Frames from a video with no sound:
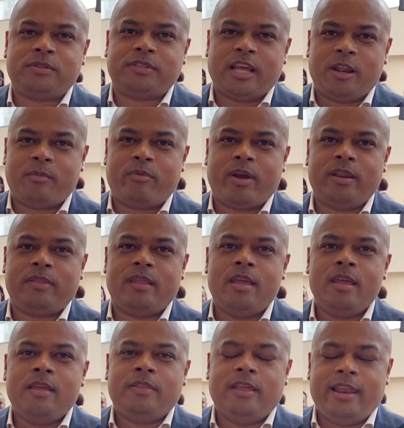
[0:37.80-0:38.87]
celebrate
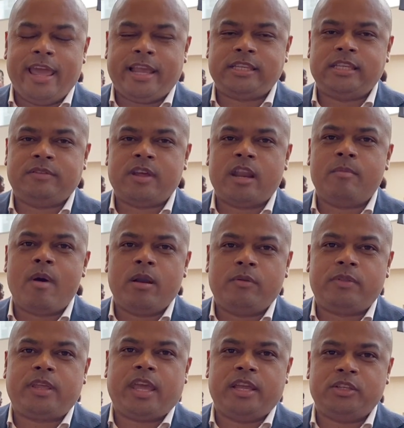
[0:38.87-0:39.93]
the legacy of Dr.
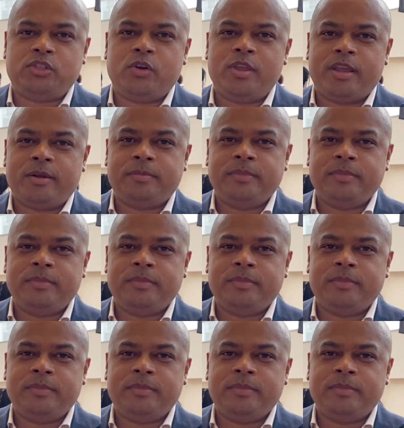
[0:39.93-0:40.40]
Martin Luther King Jr.